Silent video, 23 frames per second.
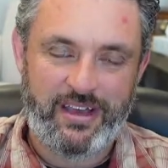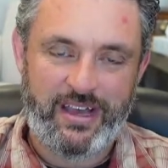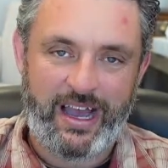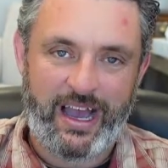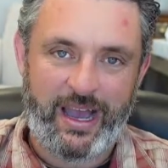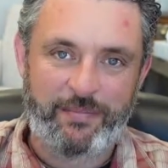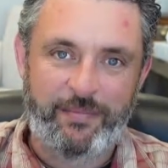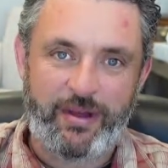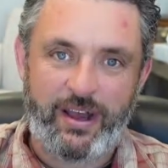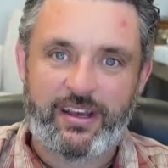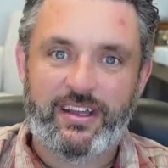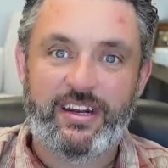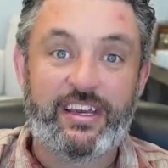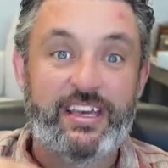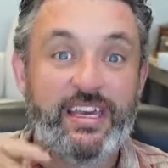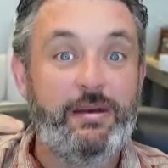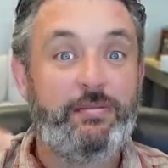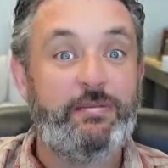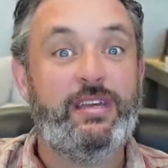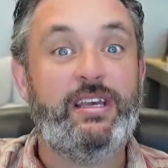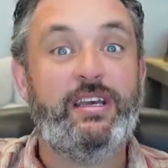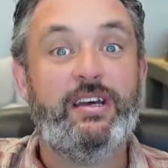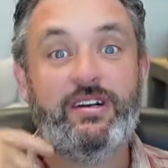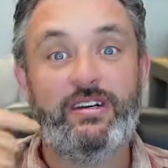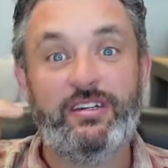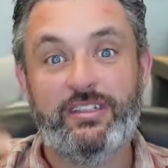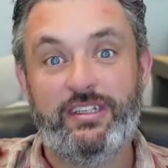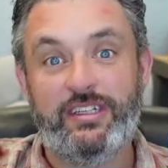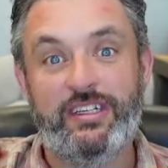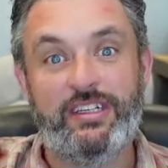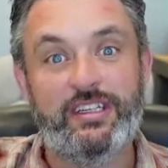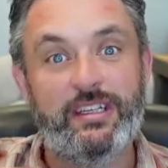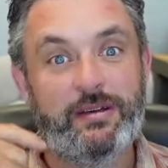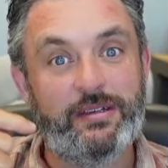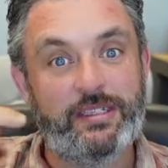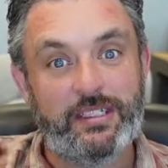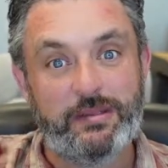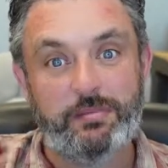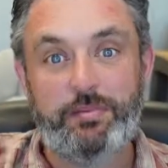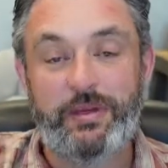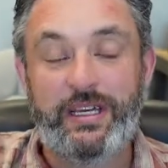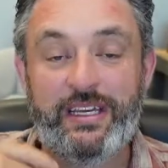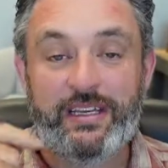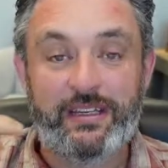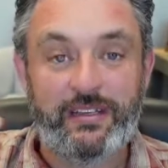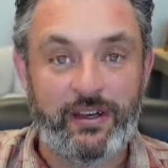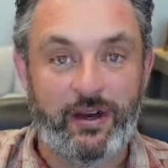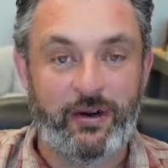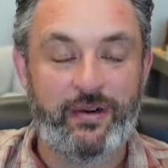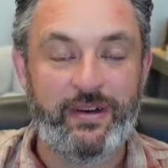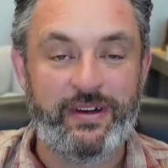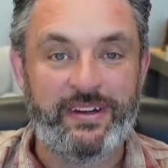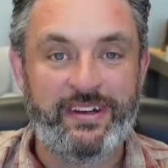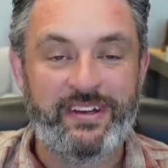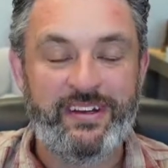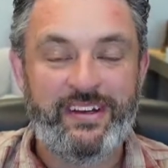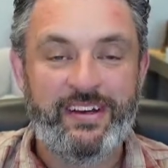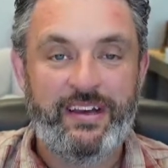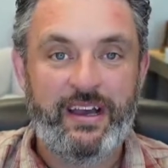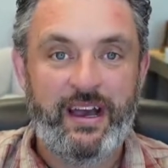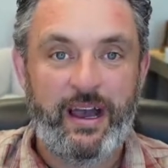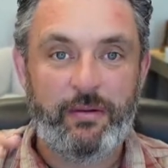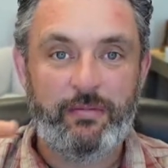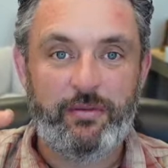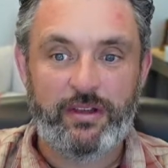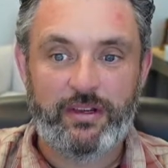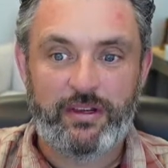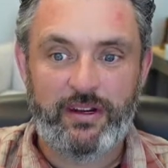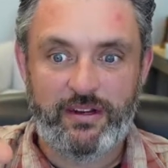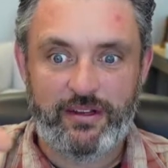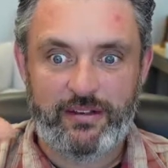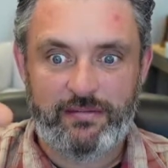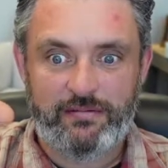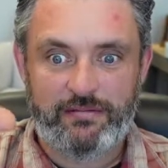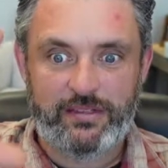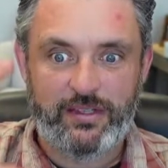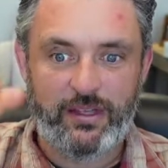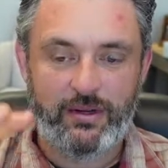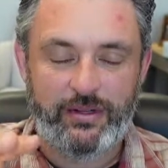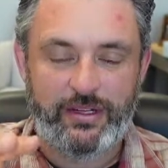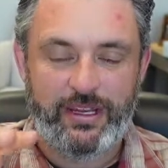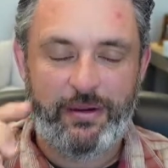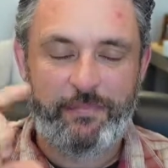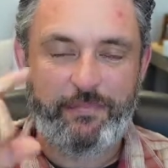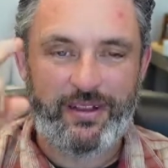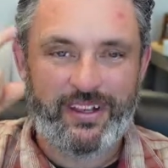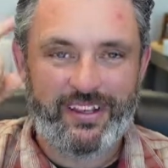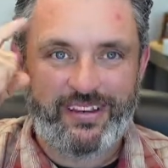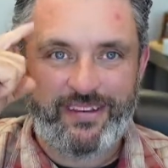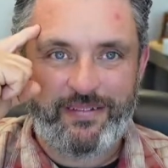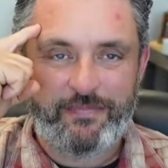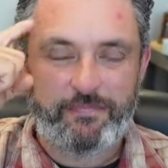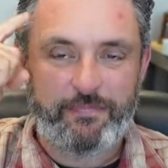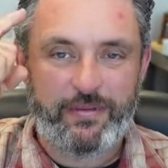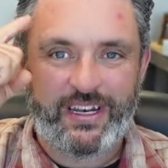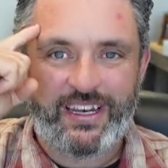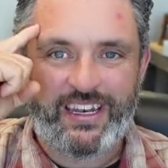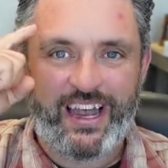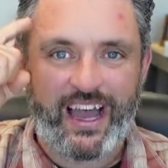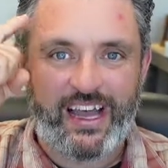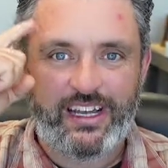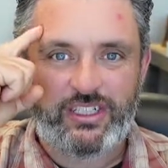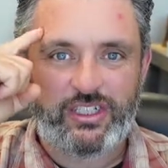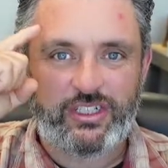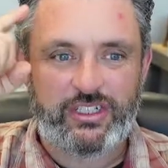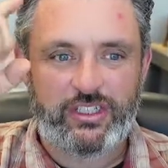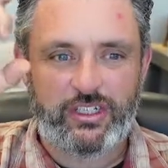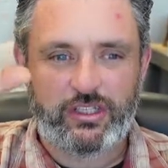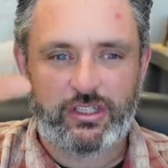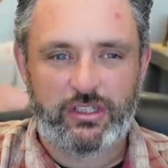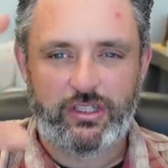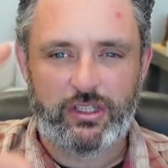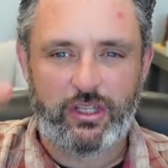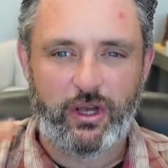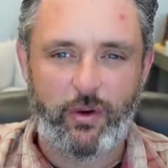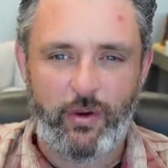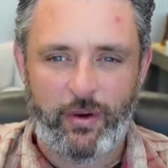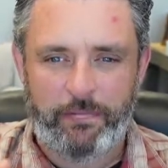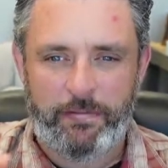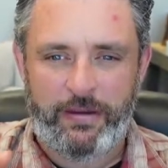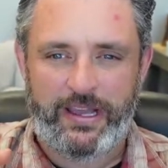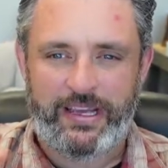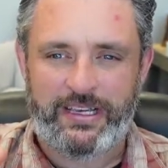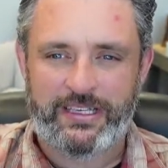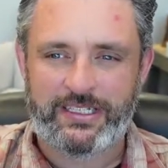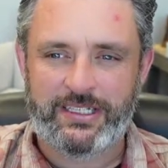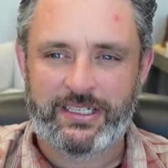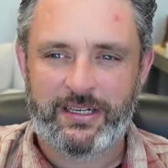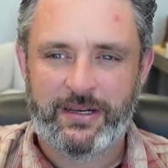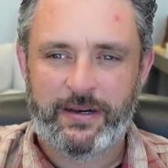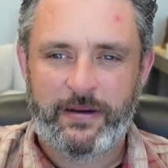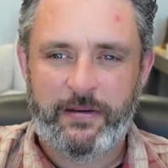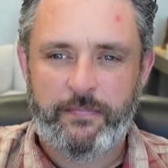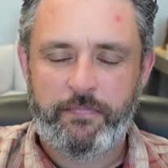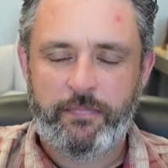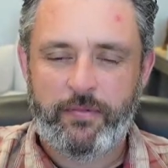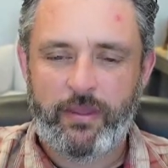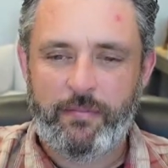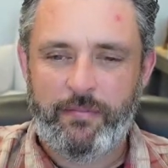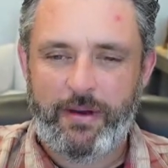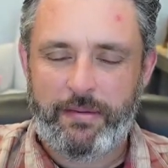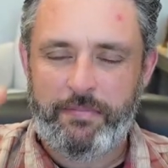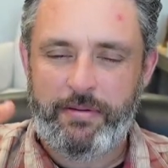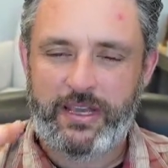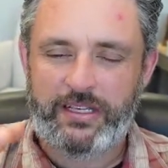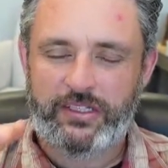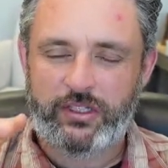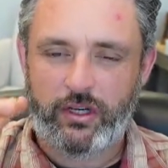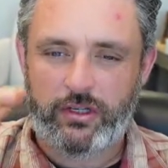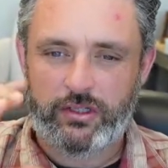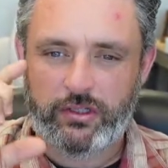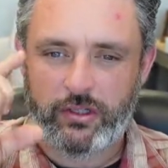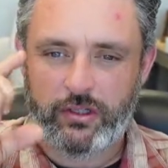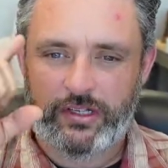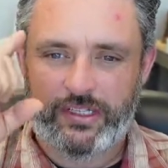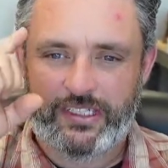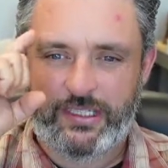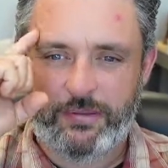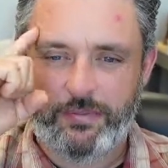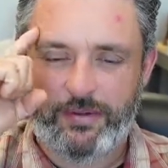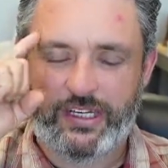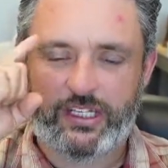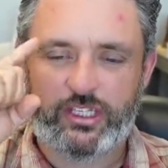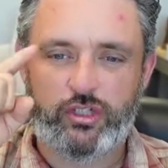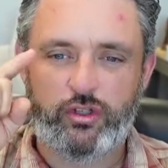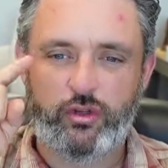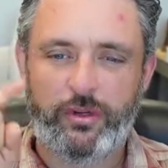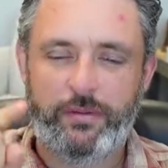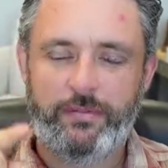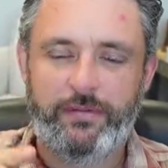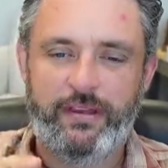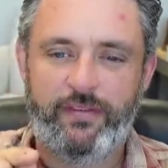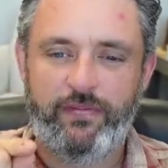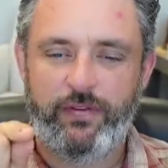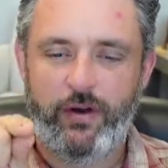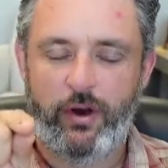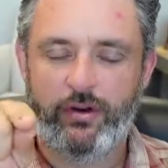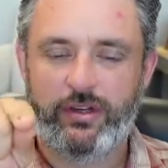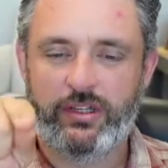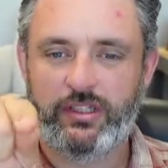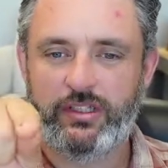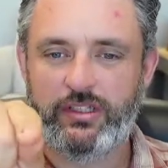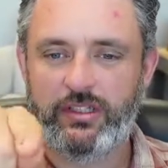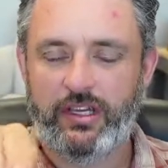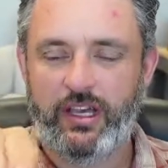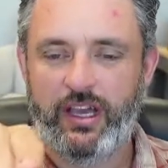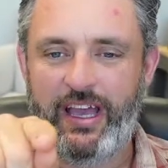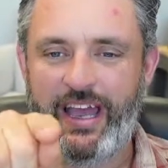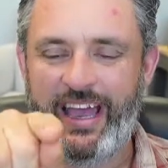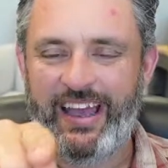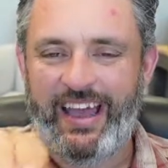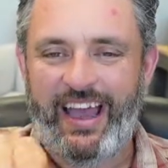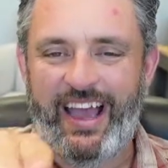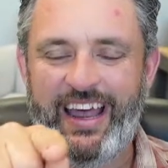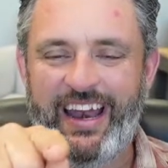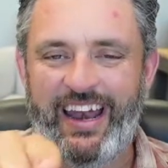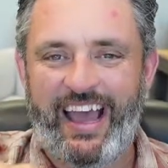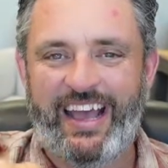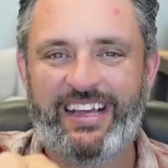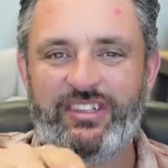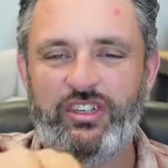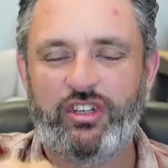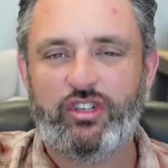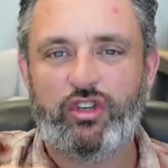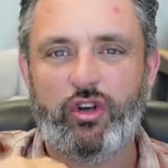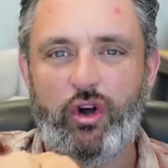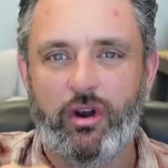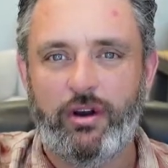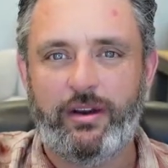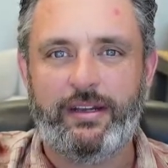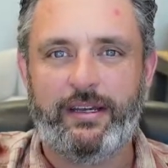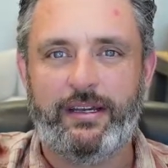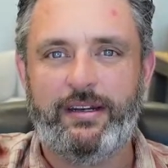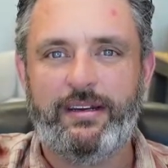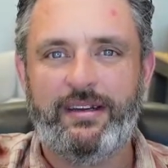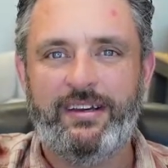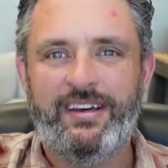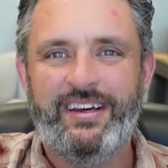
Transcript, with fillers: I'm not going to keep the energy and the speed going. I'm really going to slow it down, but but not just a slower pace. My pace also needs to be extremely focused. It has a target.